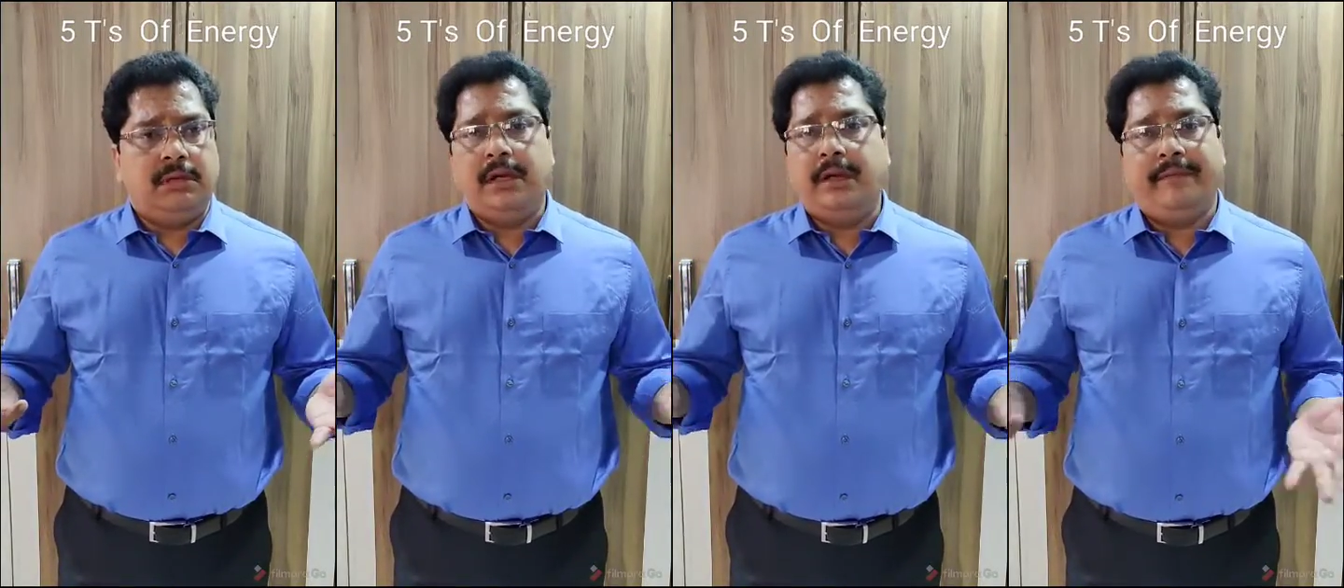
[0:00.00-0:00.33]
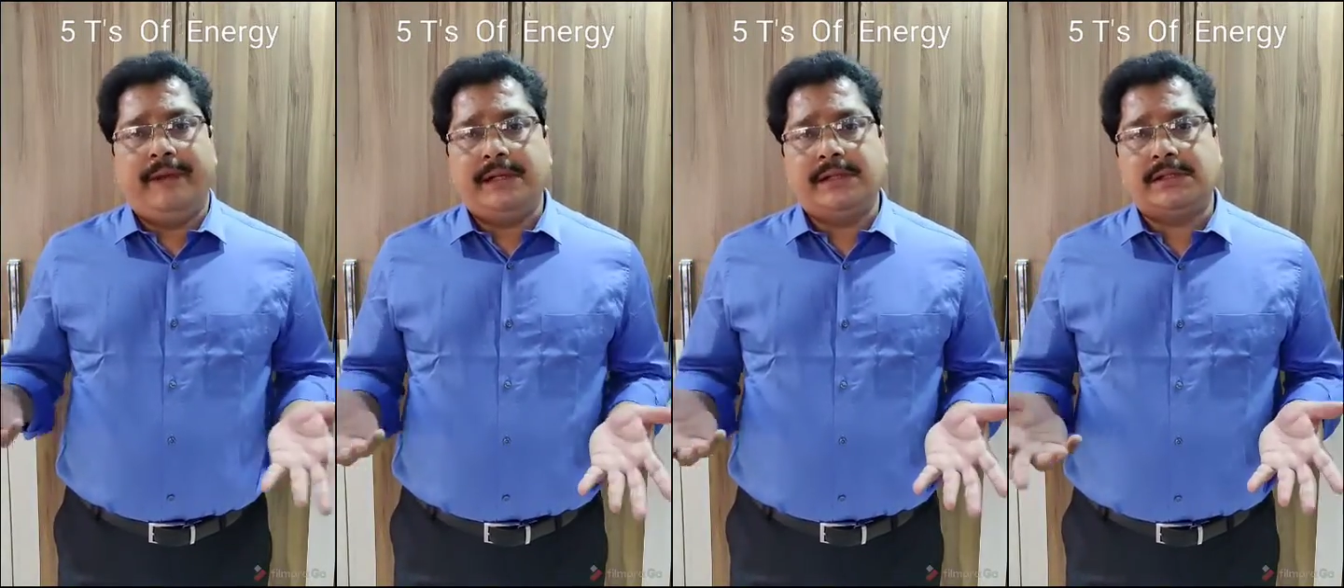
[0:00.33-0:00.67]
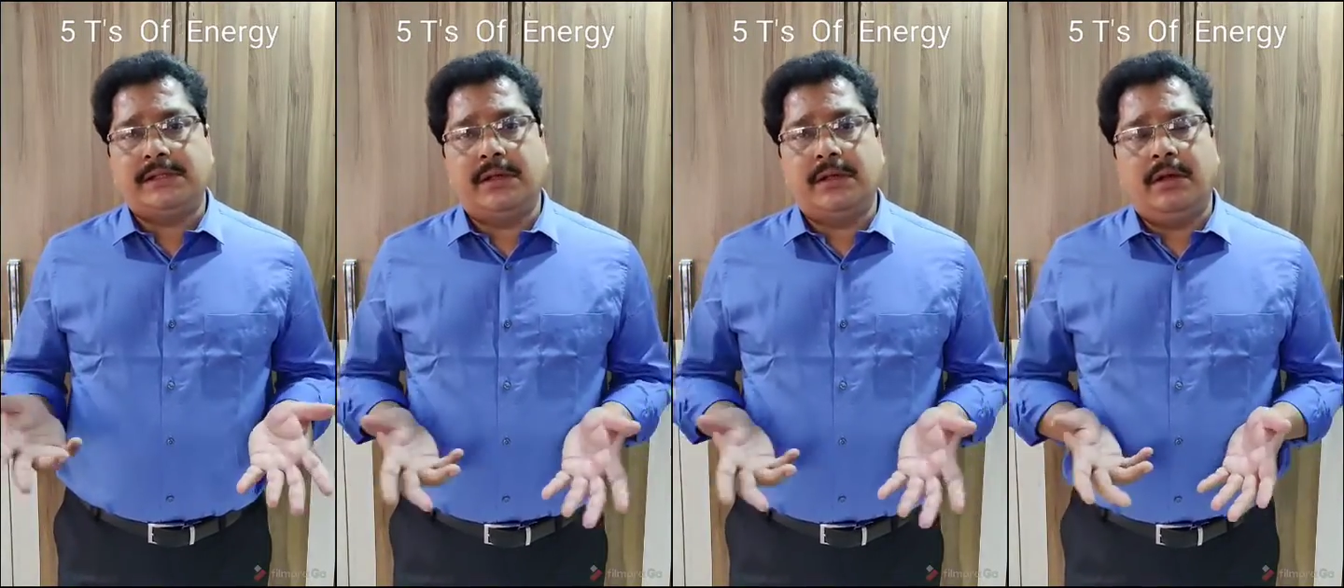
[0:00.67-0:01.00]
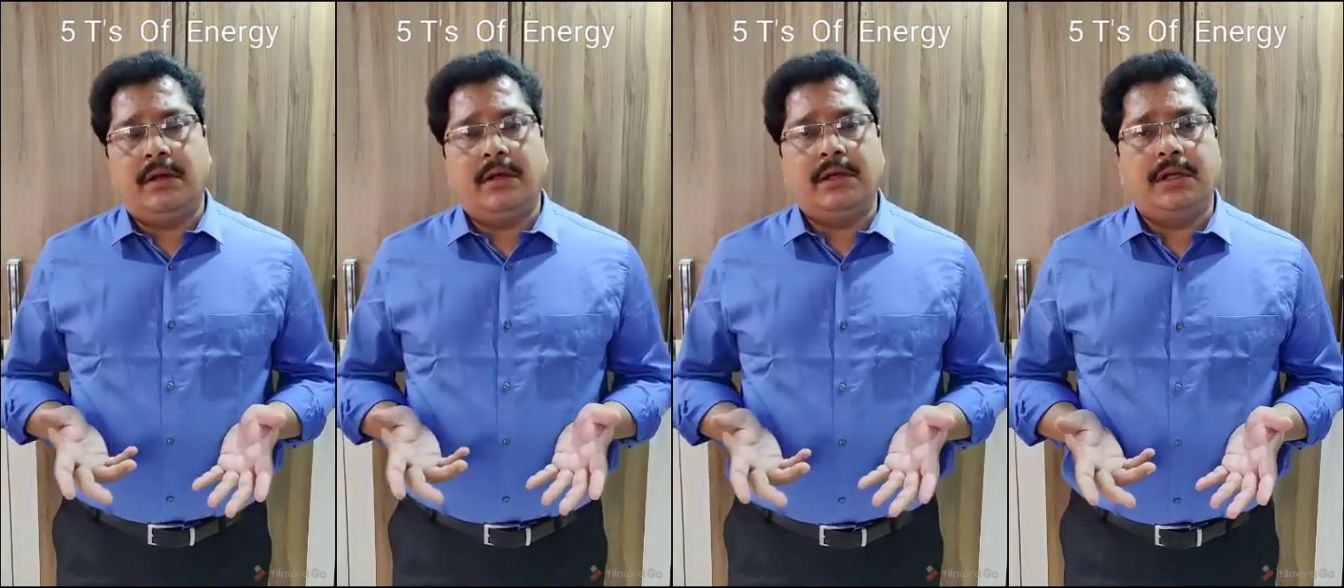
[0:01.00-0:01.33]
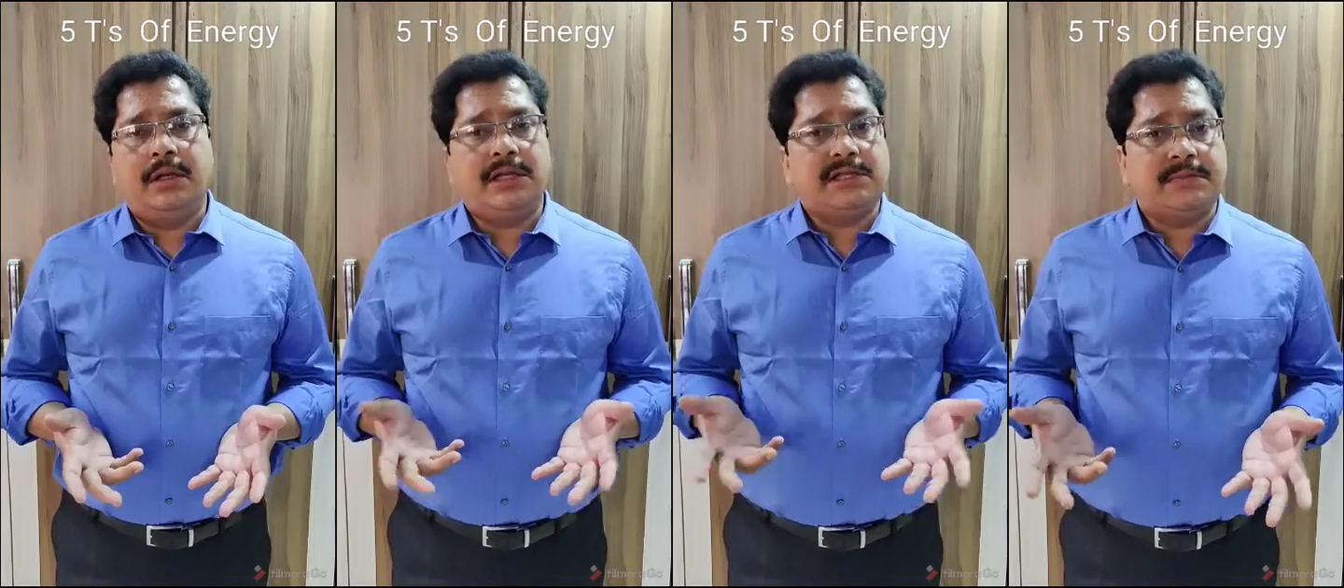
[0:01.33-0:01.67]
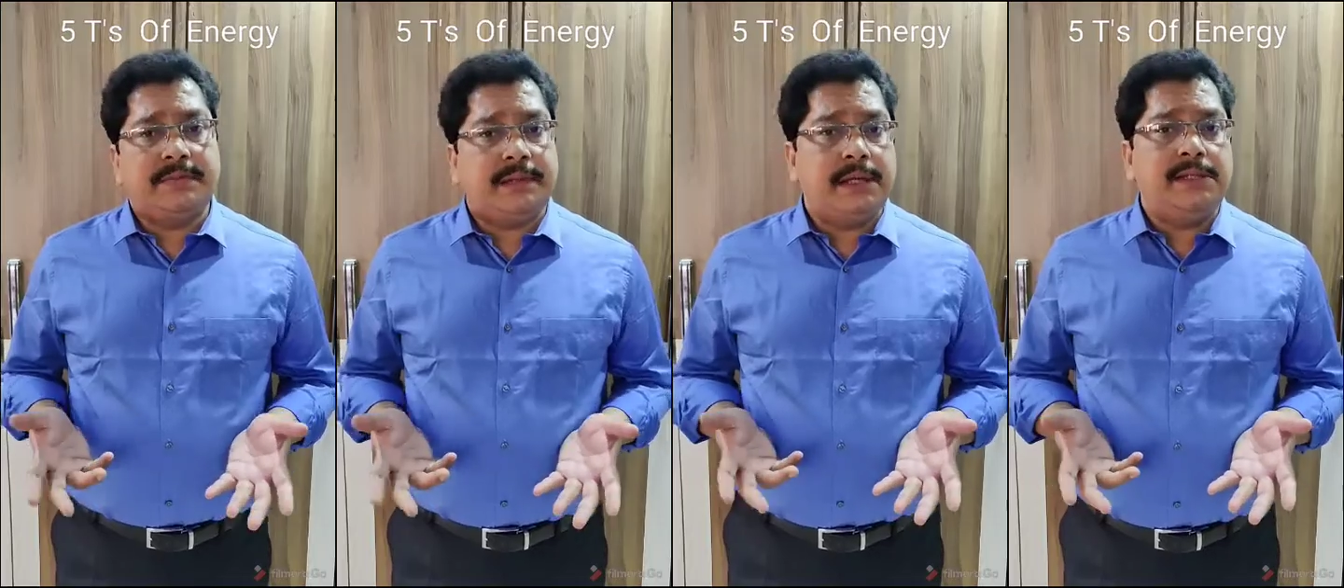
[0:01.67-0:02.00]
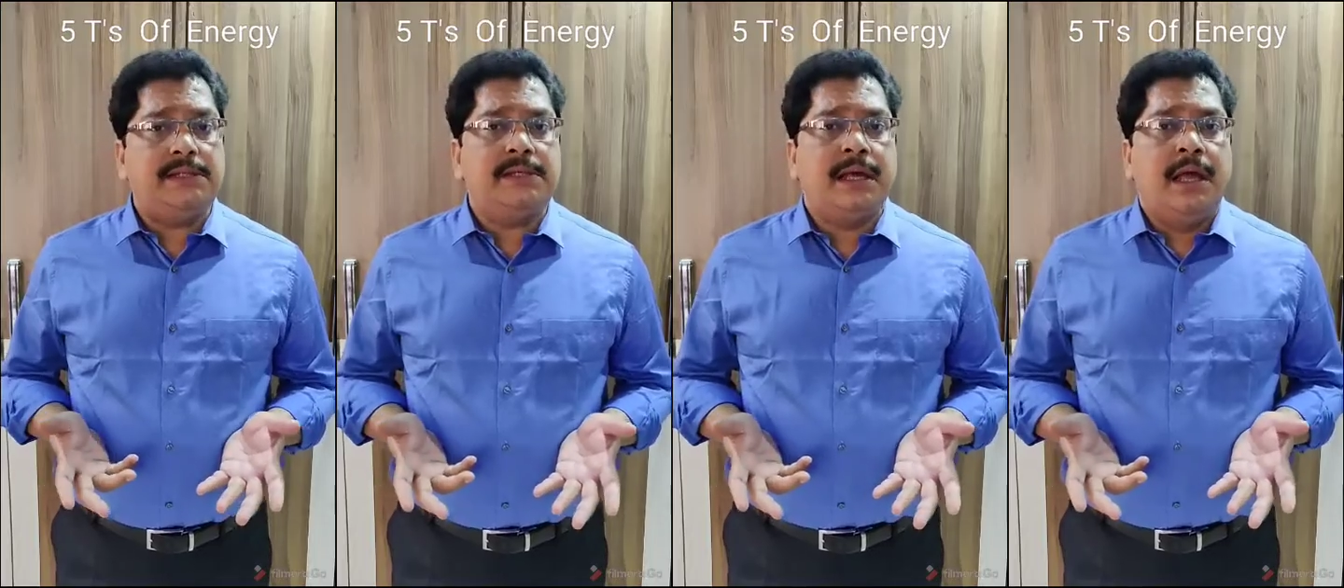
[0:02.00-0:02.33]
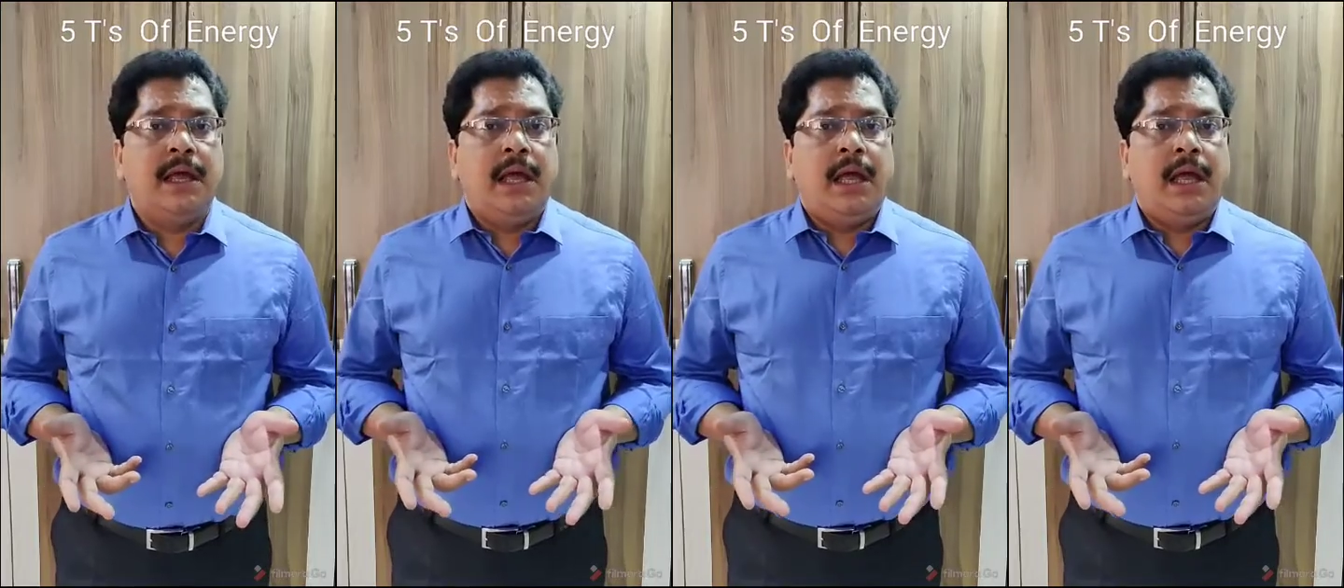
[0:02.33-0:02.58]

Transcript: it depends on your expertise